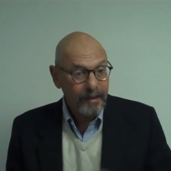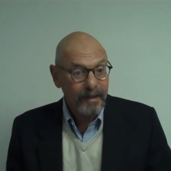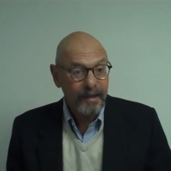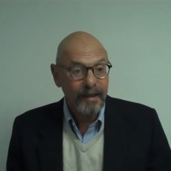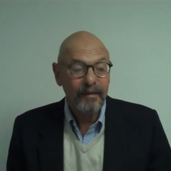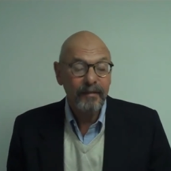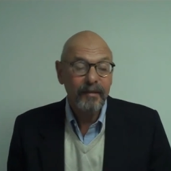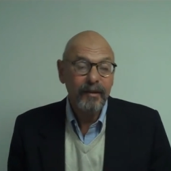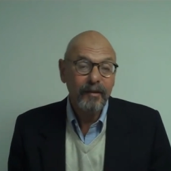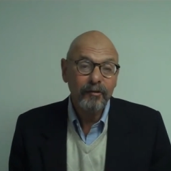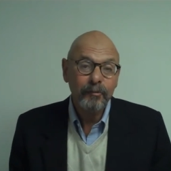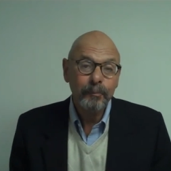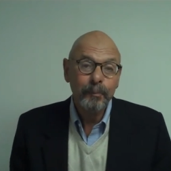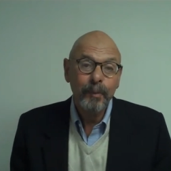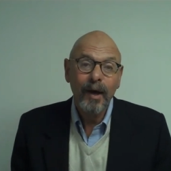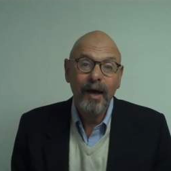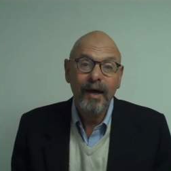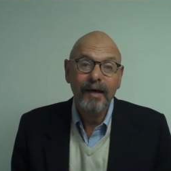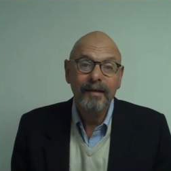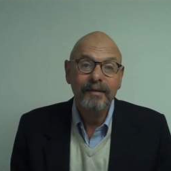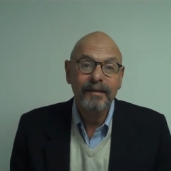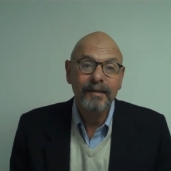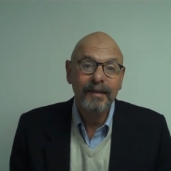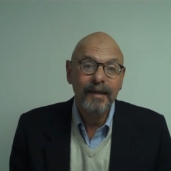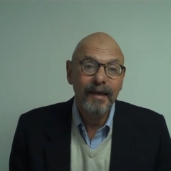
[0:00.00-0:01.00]
In this
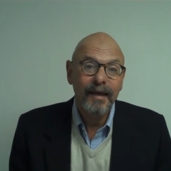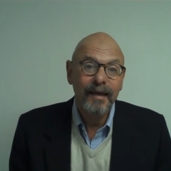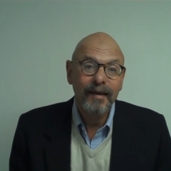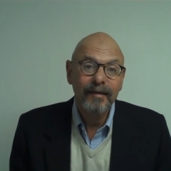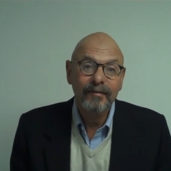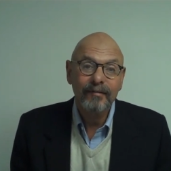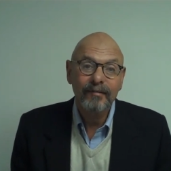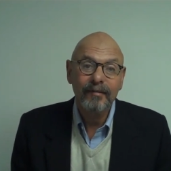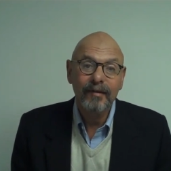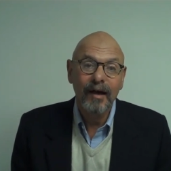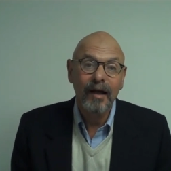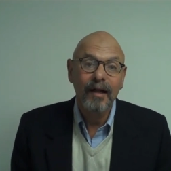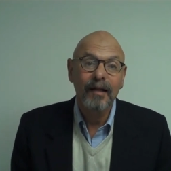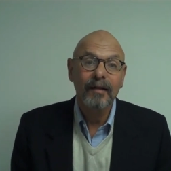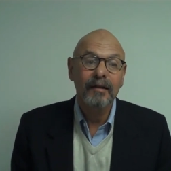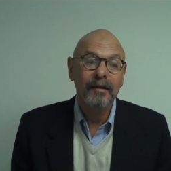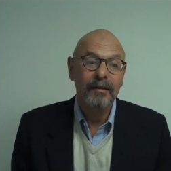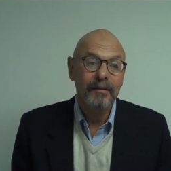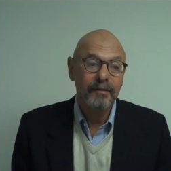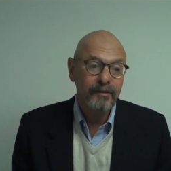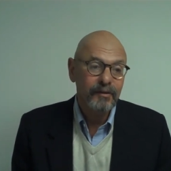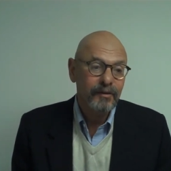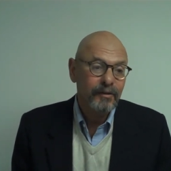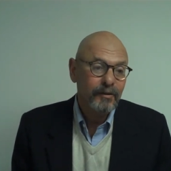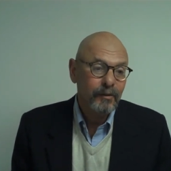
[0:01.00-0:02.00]
podcast, I'll
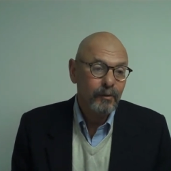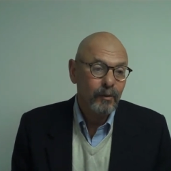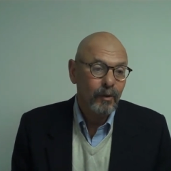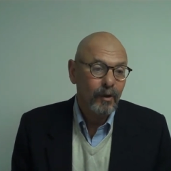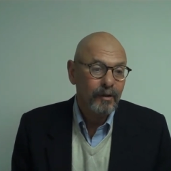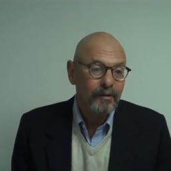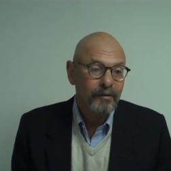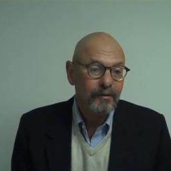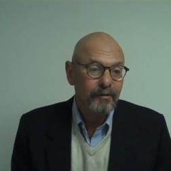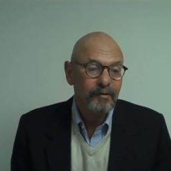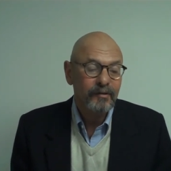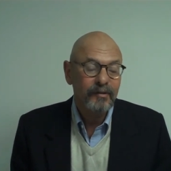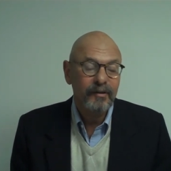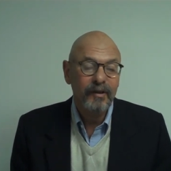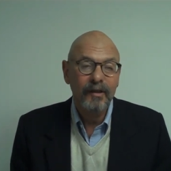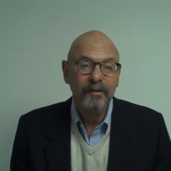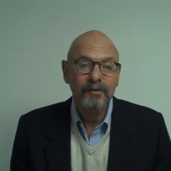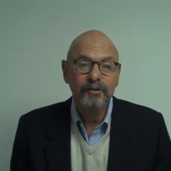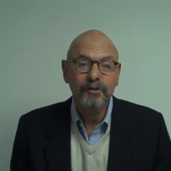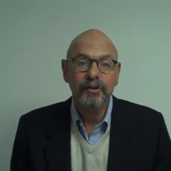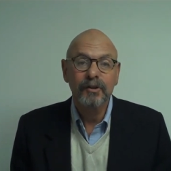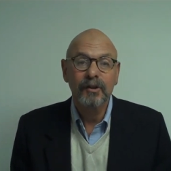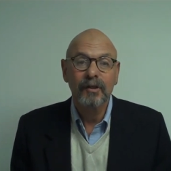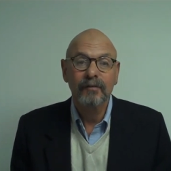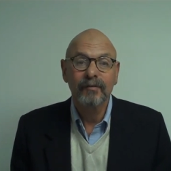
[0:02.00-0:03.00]
continue our
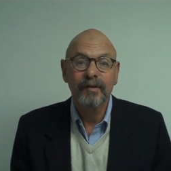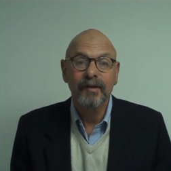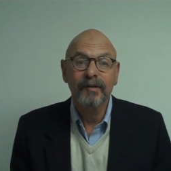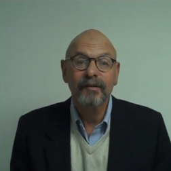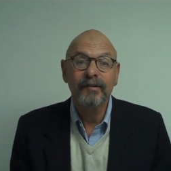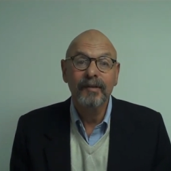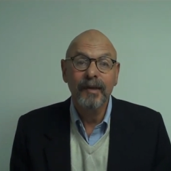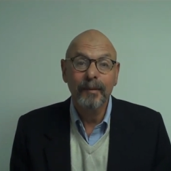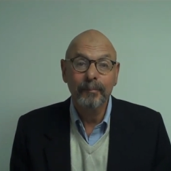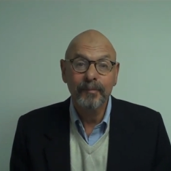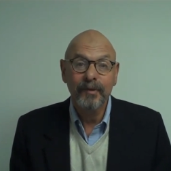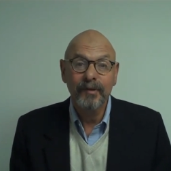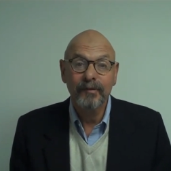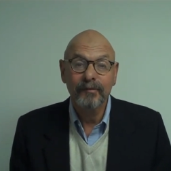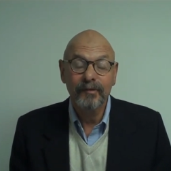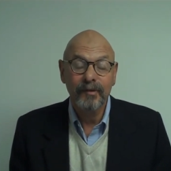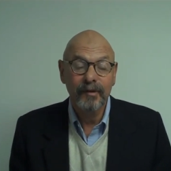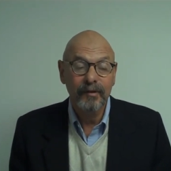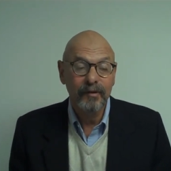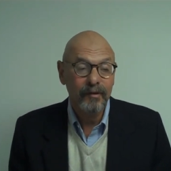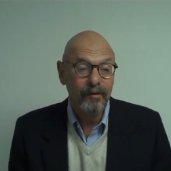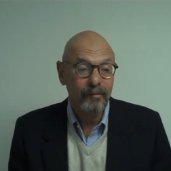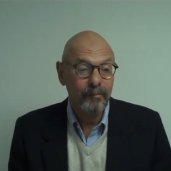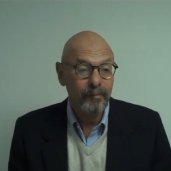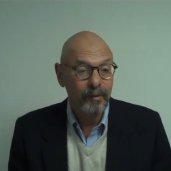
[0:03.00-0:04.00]
discussion of acceptance
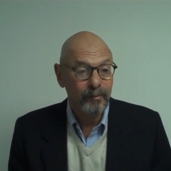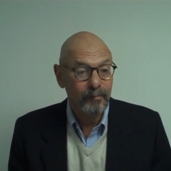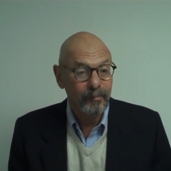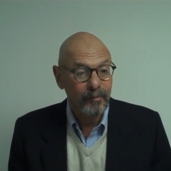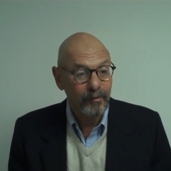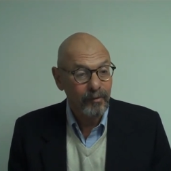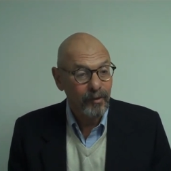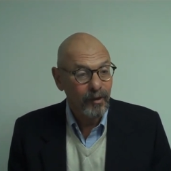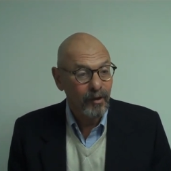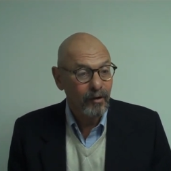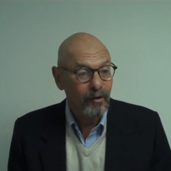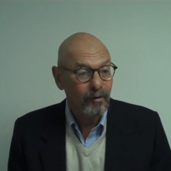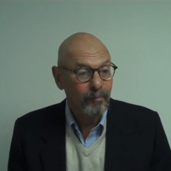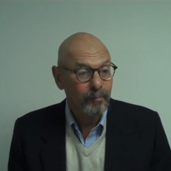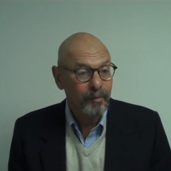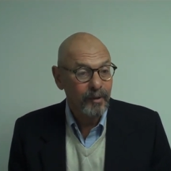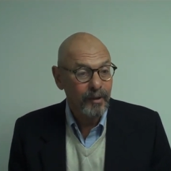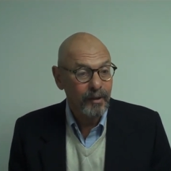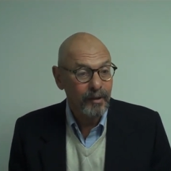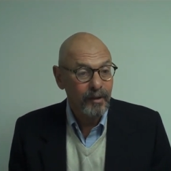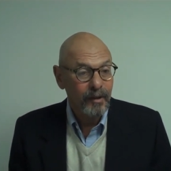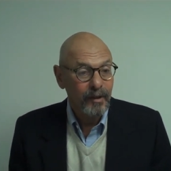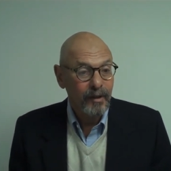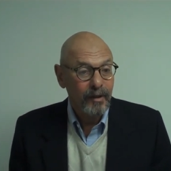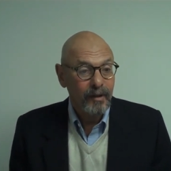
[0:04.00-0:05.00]
and commitment
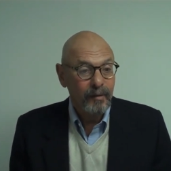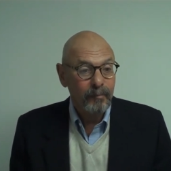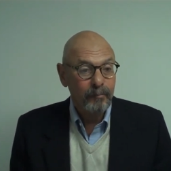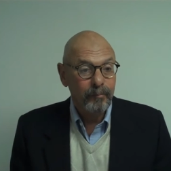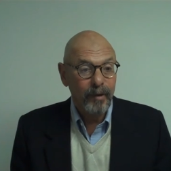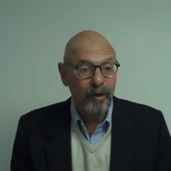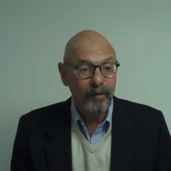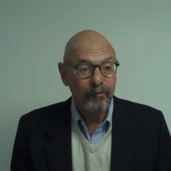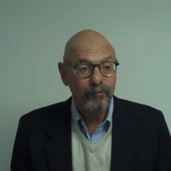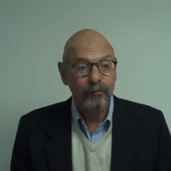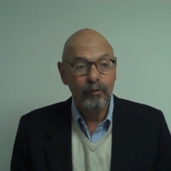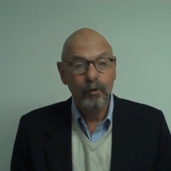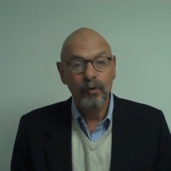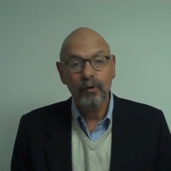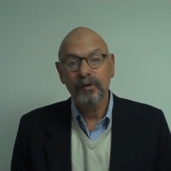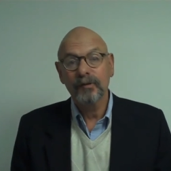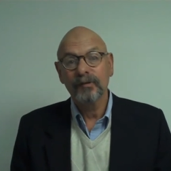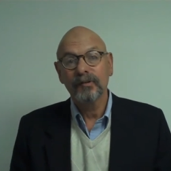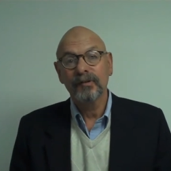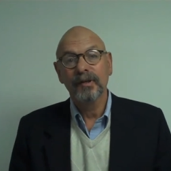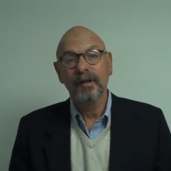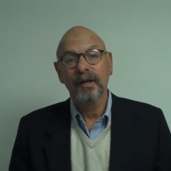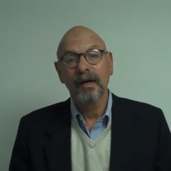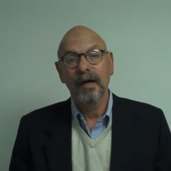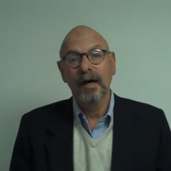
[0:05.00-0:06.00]
therapy by
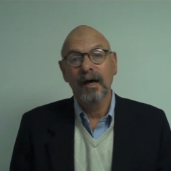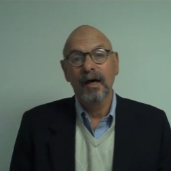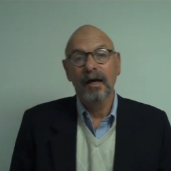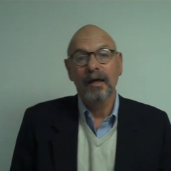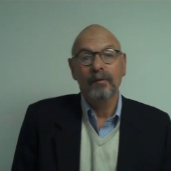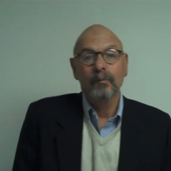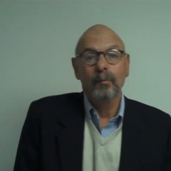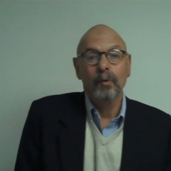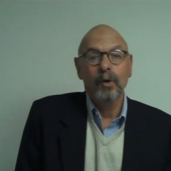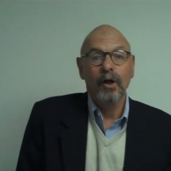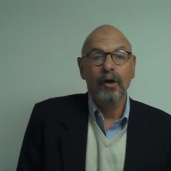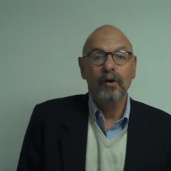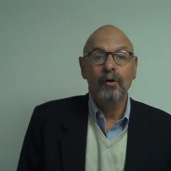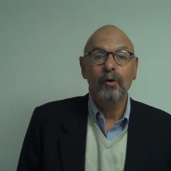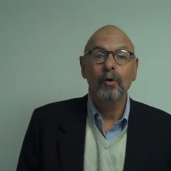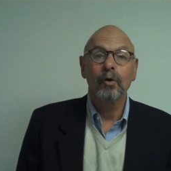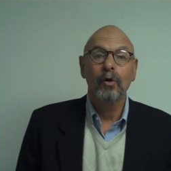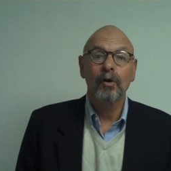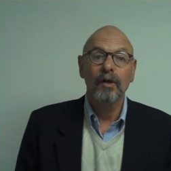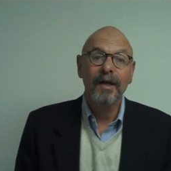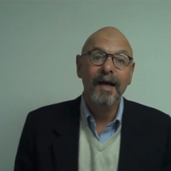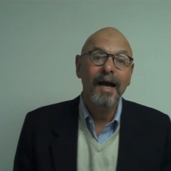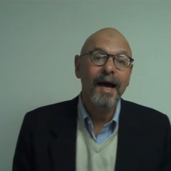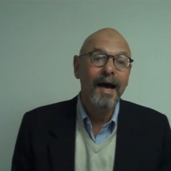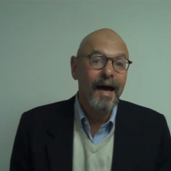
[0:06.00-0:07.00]
focusing on what are
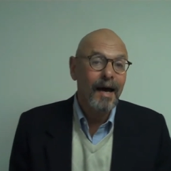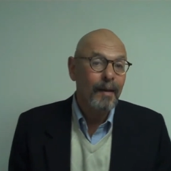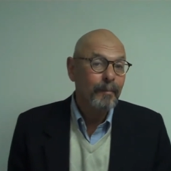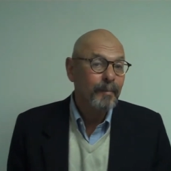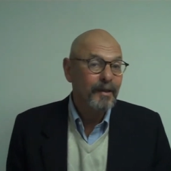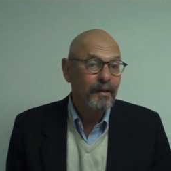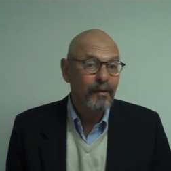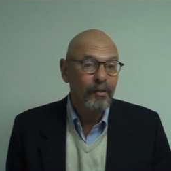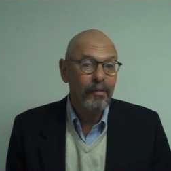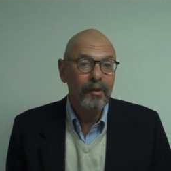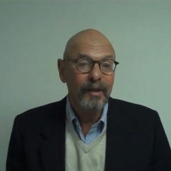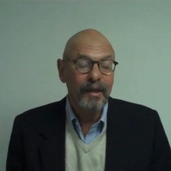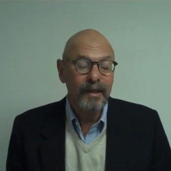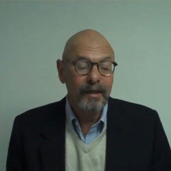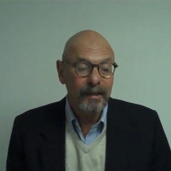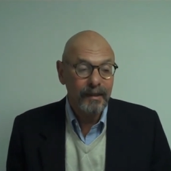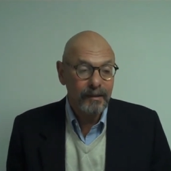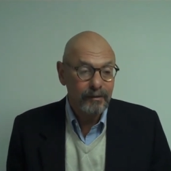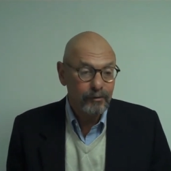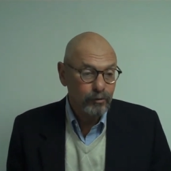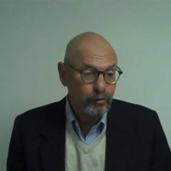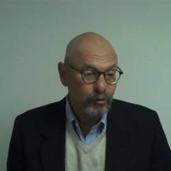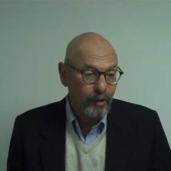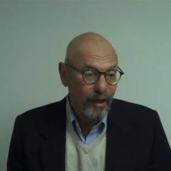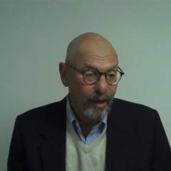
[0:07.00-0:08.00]
called common
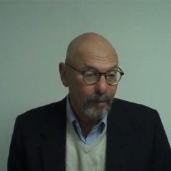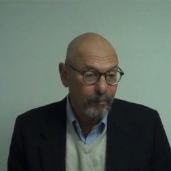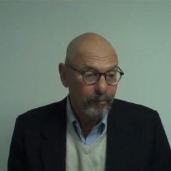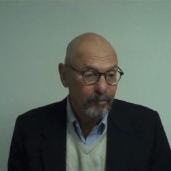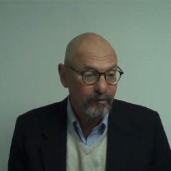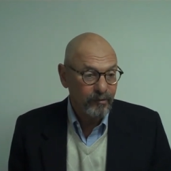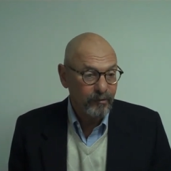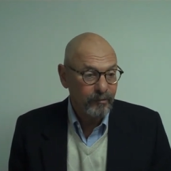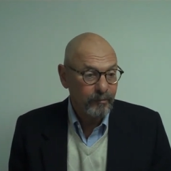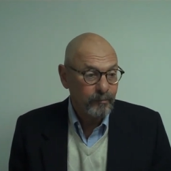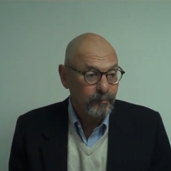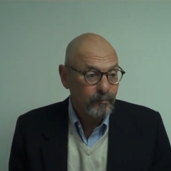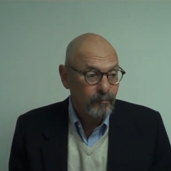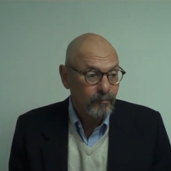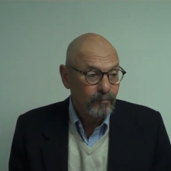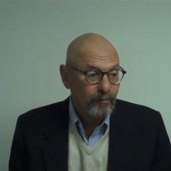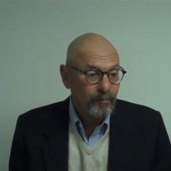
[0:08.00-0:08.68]
thinking traps.